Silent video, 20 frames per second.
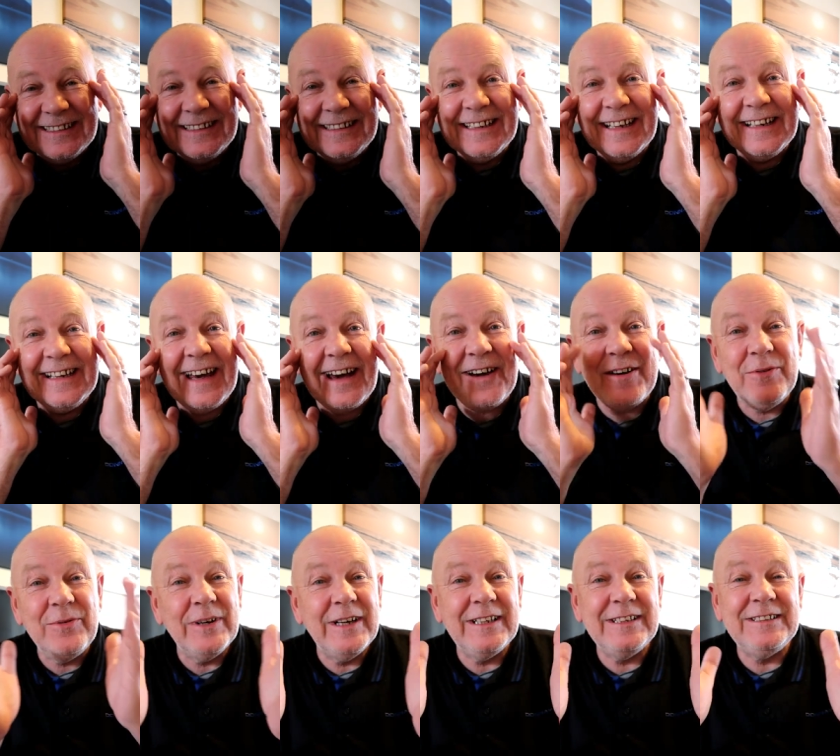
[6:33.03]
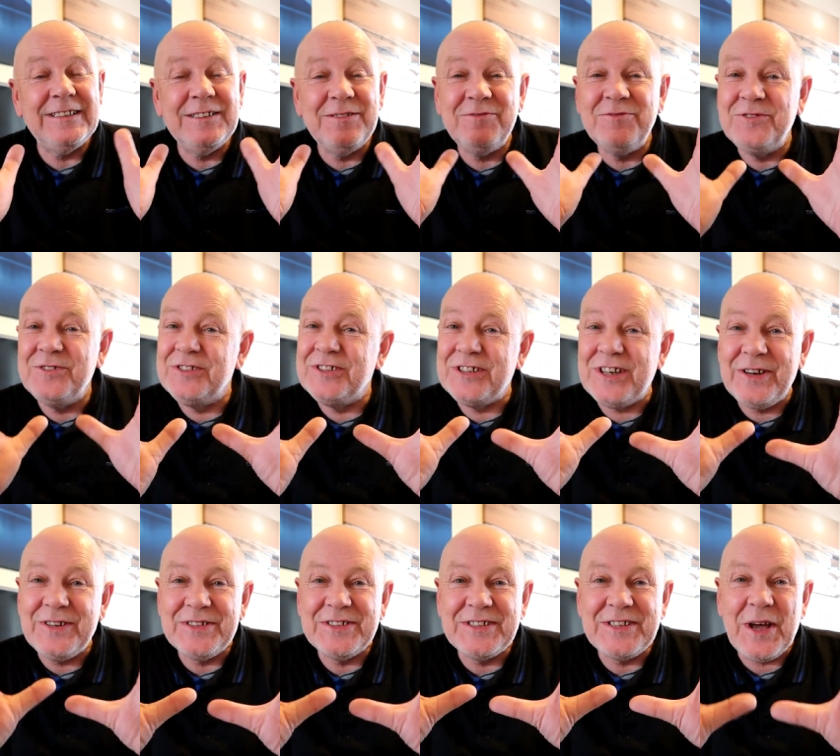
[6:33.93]
you know, you
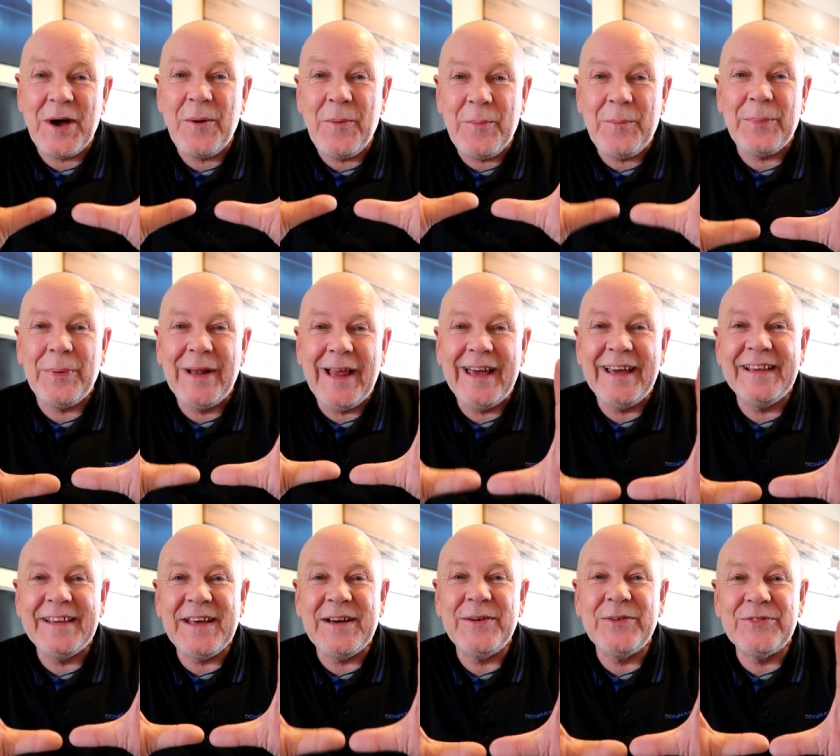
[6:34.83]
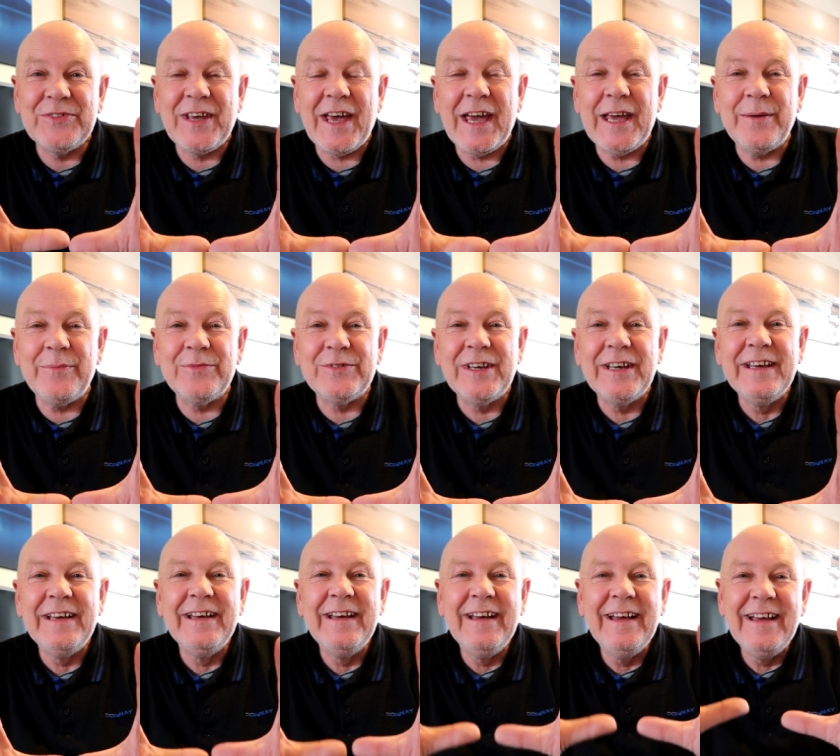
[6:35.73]
just don't play those games.
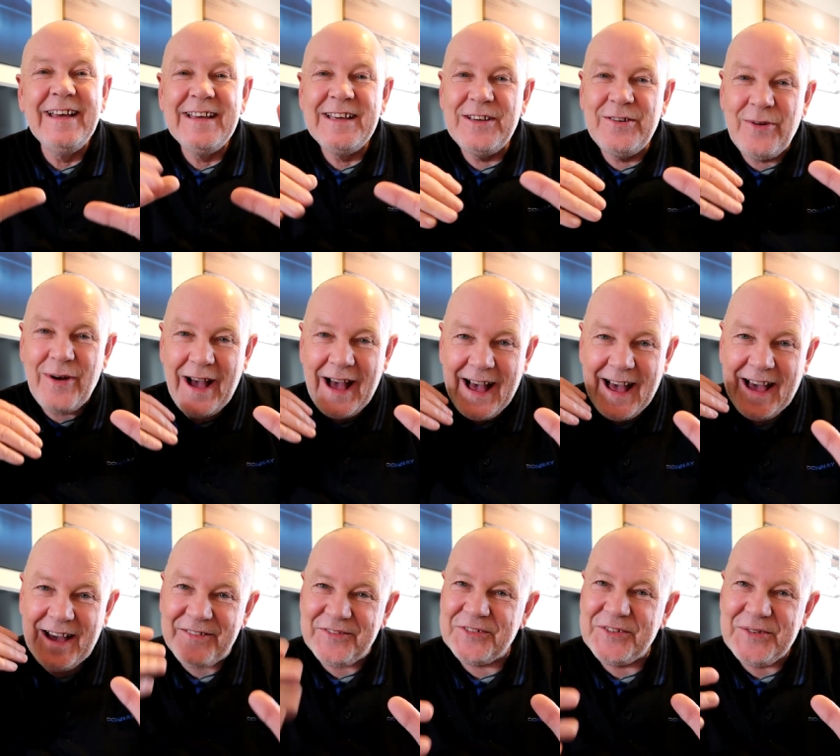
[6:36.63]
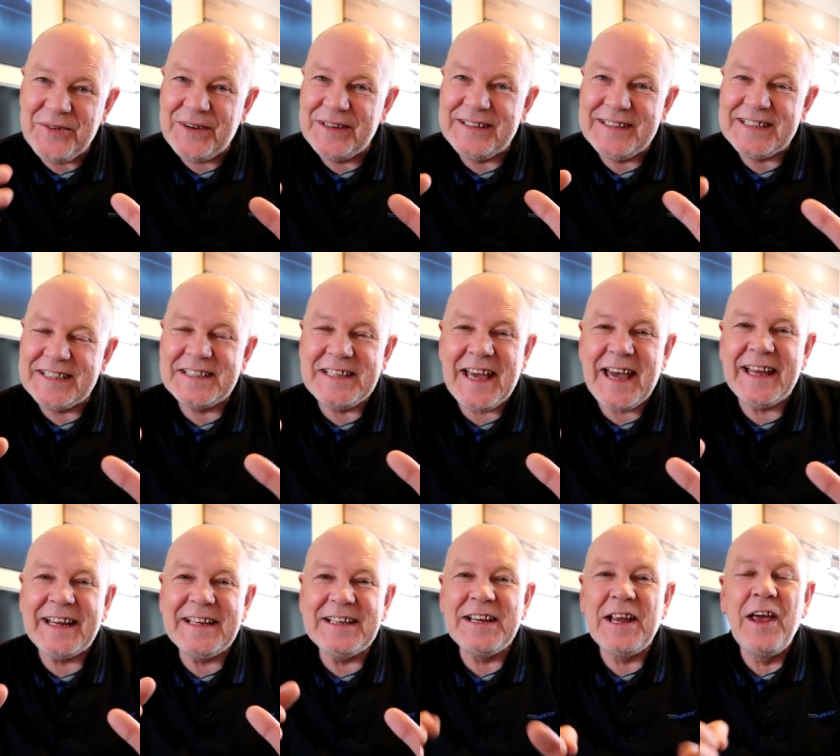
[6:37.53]
You have to
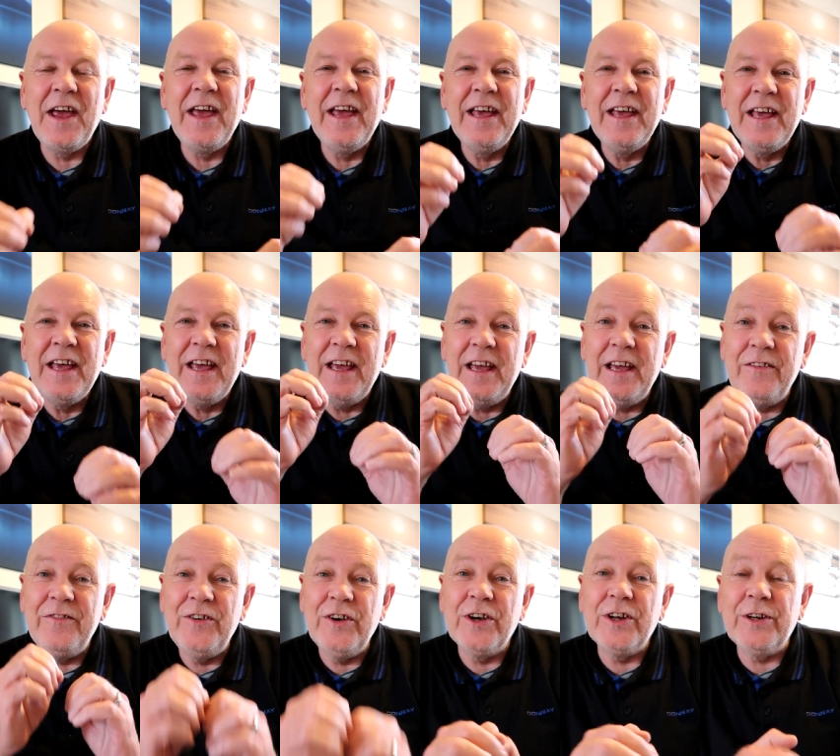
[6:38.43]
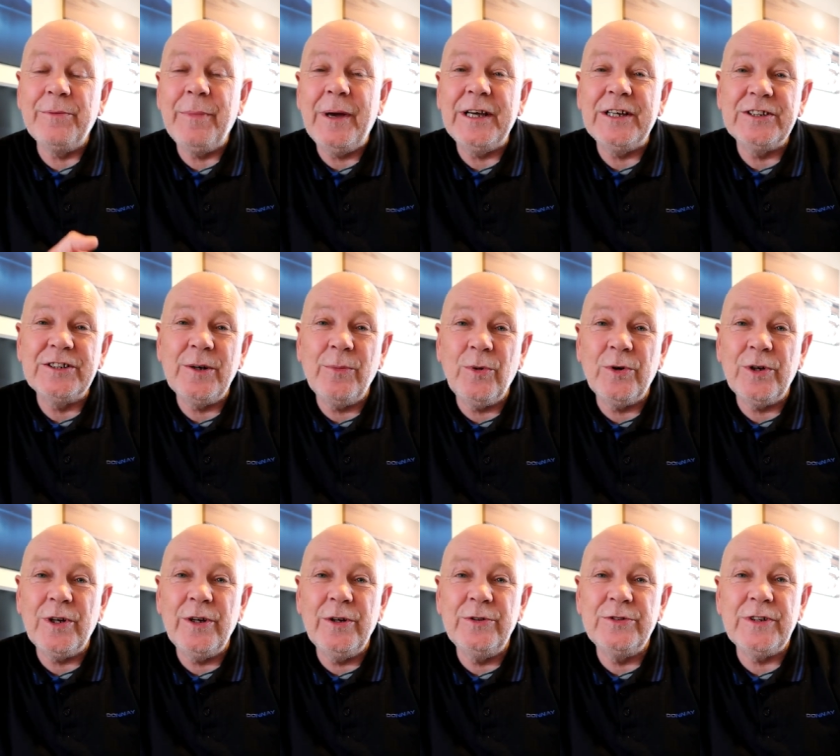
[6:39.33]
understand if you're going to make
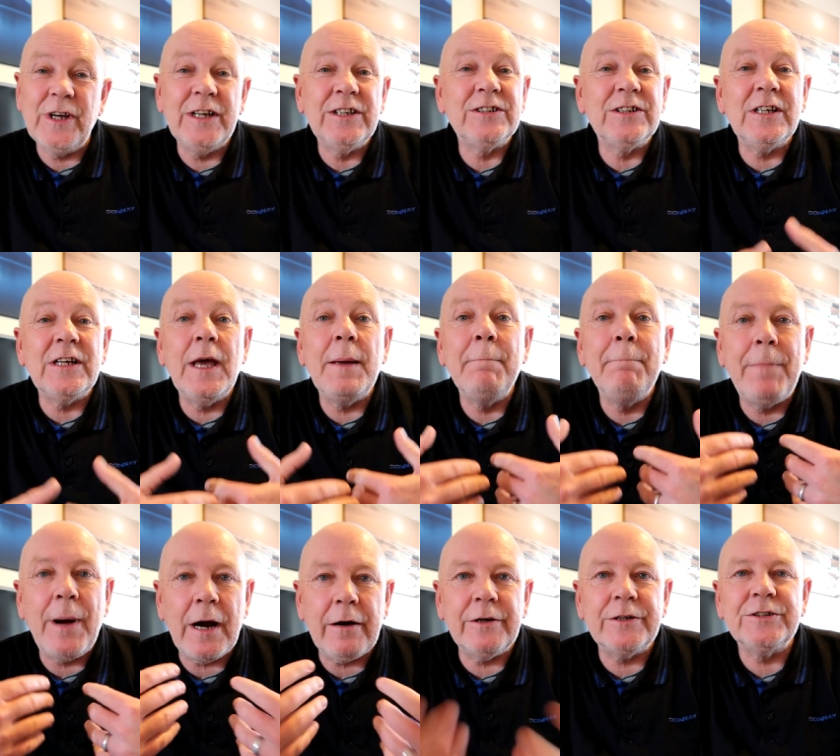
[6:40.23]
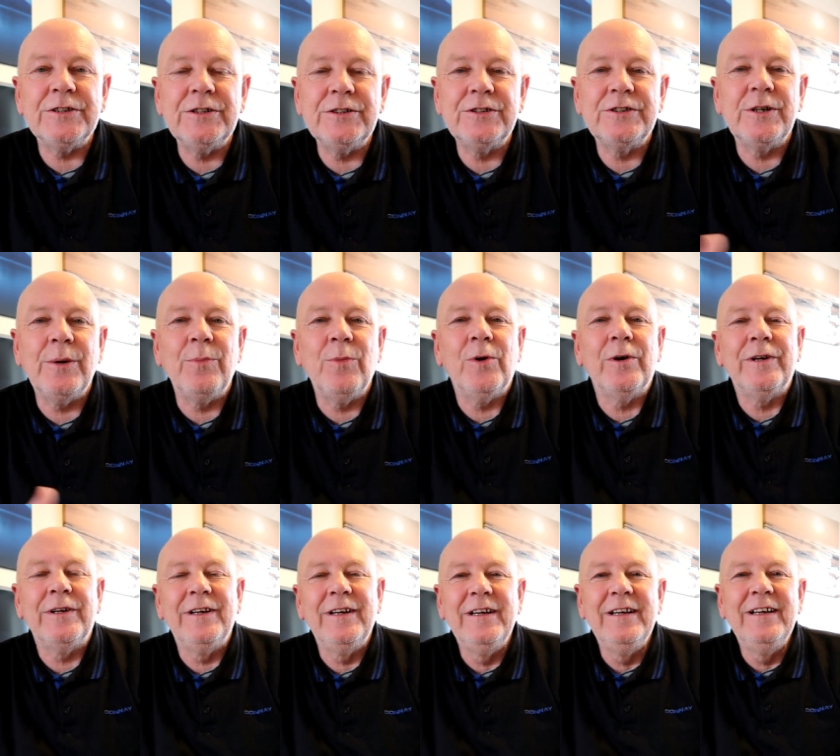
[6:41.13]
someone lose, it's embarrassing
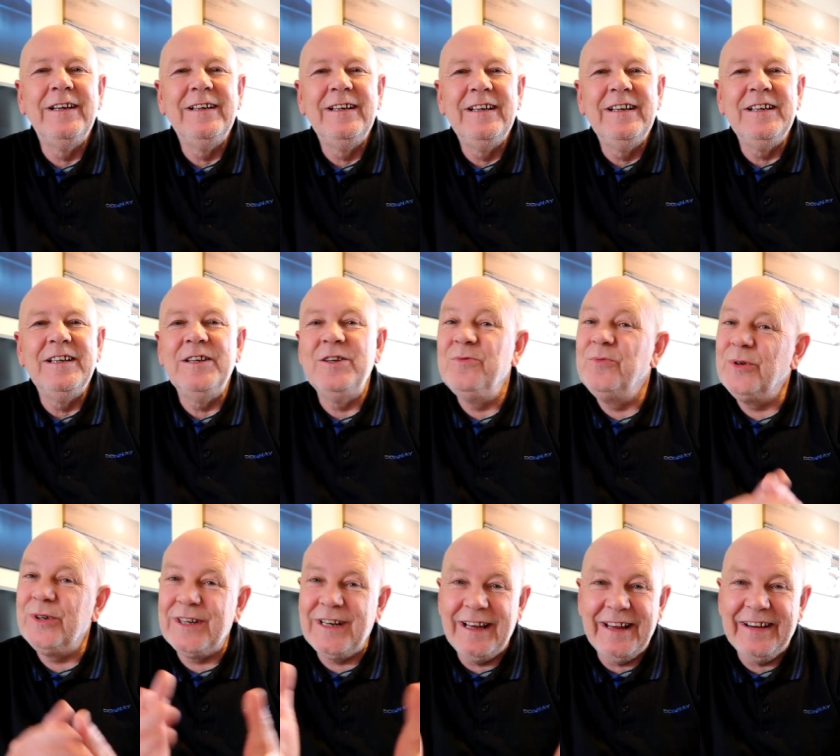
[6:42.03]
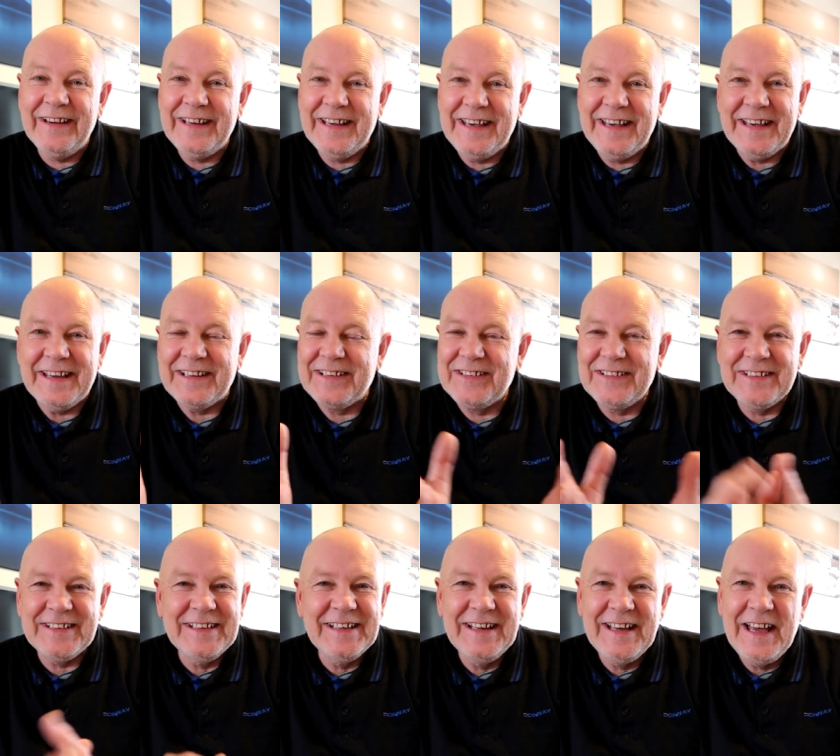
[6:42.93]
someone. You wouldn't like
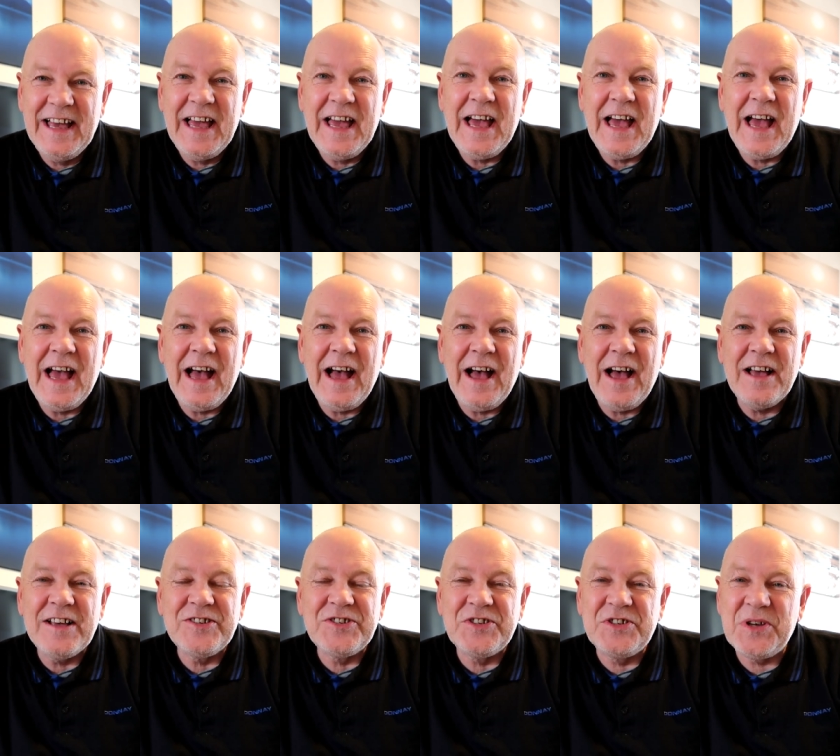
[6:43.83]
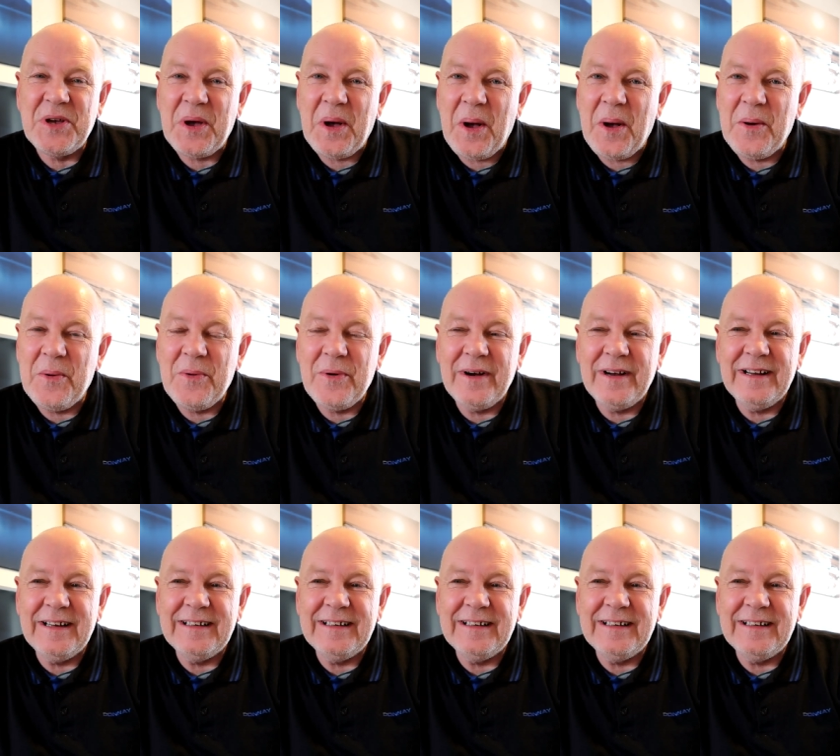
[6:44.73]
it. So,